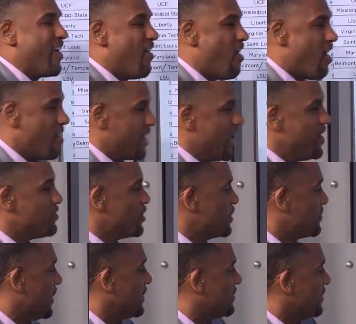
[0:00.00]
of hard injuries,
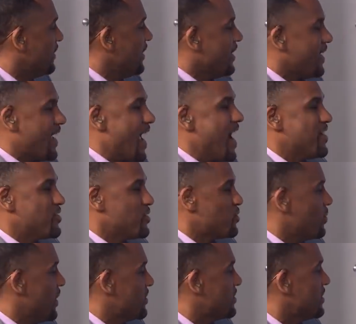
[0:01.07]
but Cassius
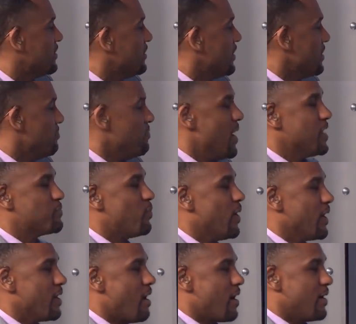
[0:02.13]
Winston, best
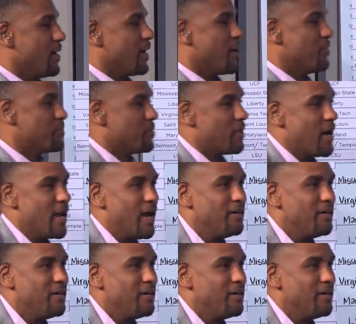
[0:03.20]
point guard in the country. I would